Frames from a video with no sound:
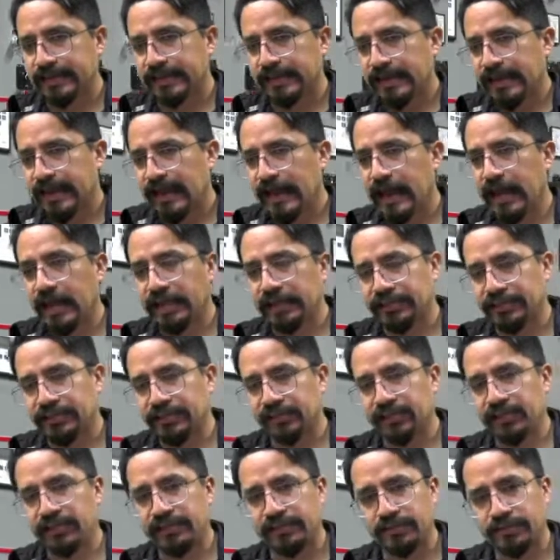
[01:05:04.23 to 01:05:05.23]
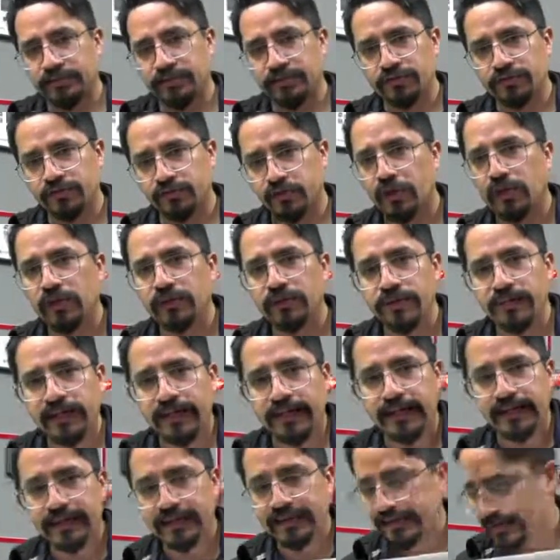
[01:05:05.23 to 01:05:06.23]
action is controlled
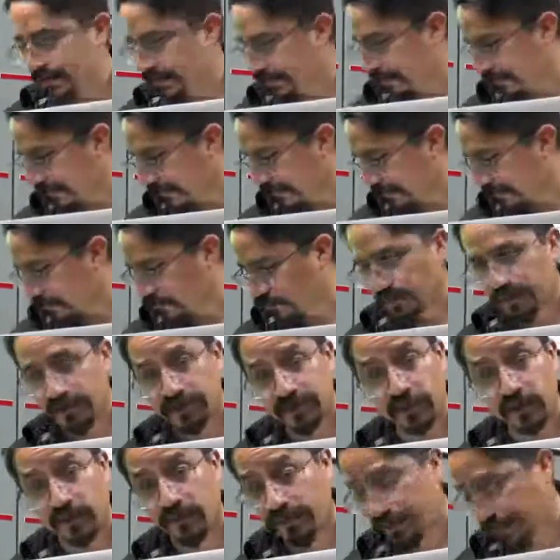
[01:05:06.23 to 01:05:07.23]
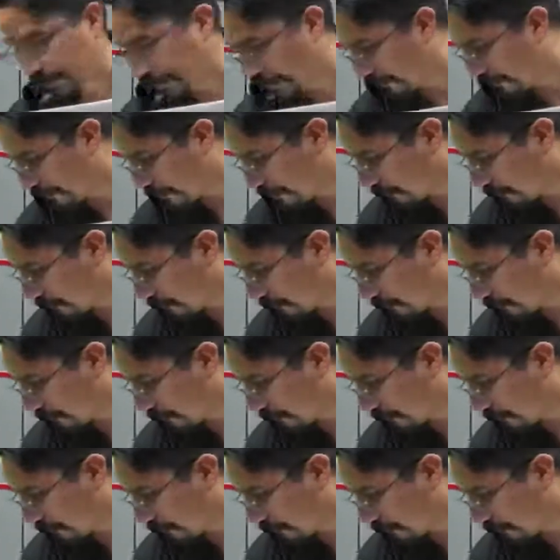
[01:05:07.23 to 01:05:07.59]
by this switch over here,